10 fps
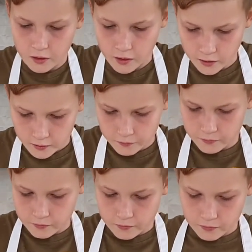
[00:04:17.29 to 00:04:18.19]
thing
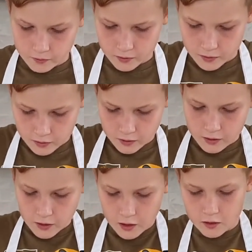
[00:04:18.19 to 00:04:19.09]

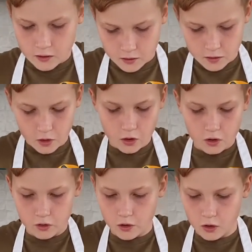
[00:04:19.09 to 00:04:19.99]
and
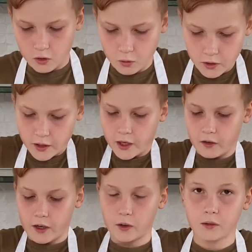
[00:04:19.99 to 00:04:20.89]
knock all the
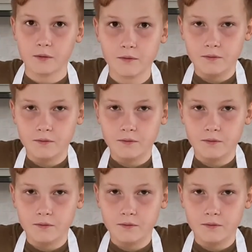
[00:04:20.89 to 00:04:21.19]
air out.